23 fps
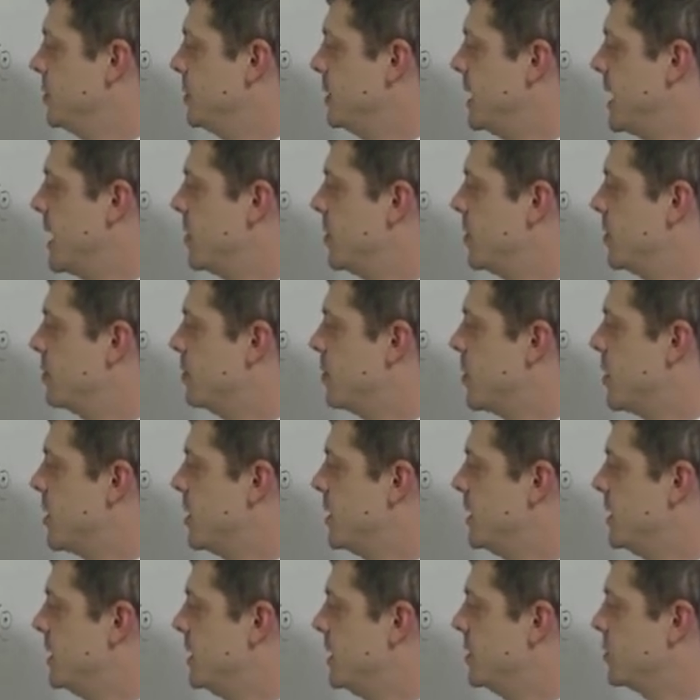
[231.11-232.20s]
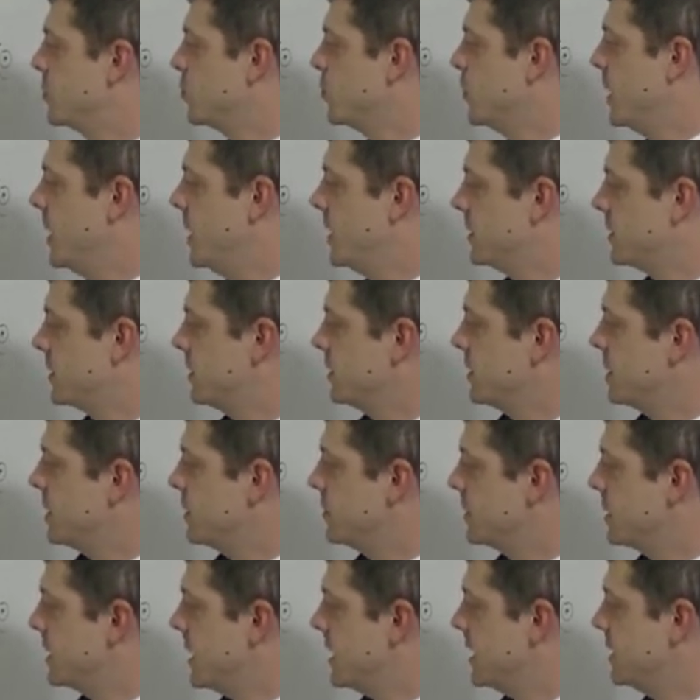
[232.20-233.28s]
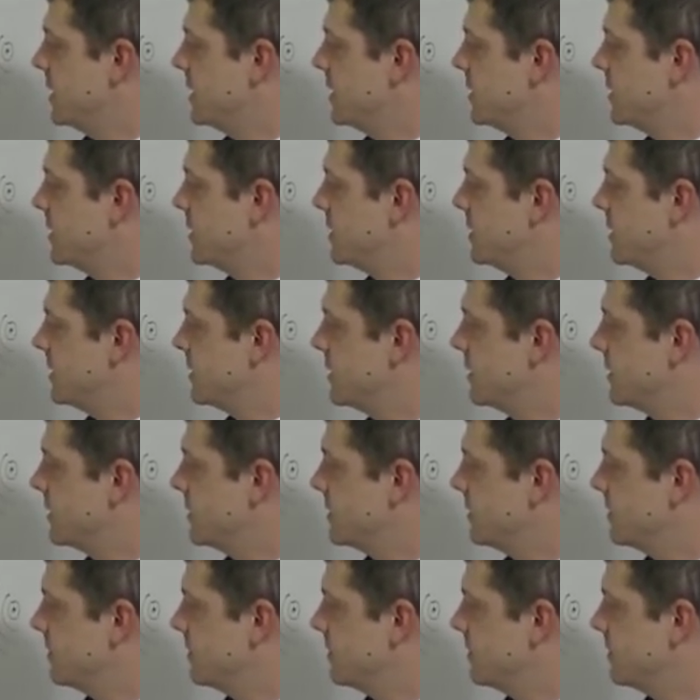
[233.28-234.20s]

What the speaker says: an hour apart, east-west, and see what that distance is.